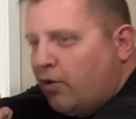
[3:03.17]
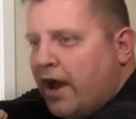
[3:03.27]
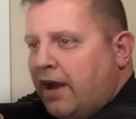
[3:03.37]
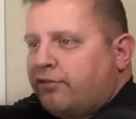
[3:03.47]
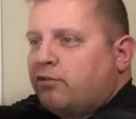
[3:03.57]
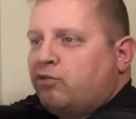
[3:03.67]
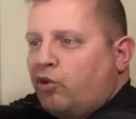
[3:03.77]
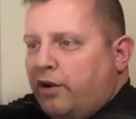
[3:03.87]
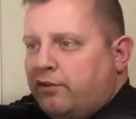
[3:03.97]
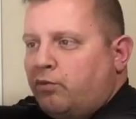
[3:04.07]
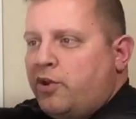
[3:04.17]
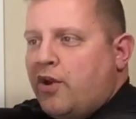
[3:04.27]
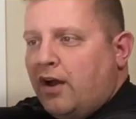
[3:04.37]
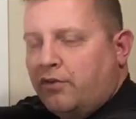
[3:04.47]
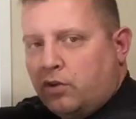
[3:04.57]
you have some choices when
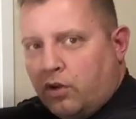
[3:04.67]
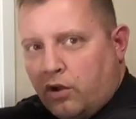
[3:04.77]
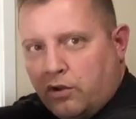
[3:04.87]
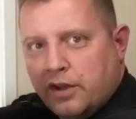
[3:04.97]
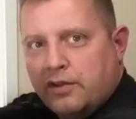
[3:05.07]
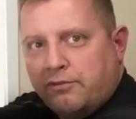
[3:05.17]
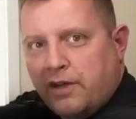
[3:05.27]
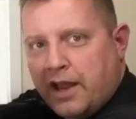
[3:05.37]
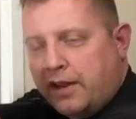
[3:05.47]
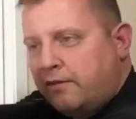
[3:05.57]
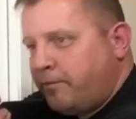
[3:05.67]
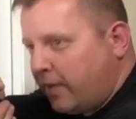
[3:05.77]
you have a lull in the fight.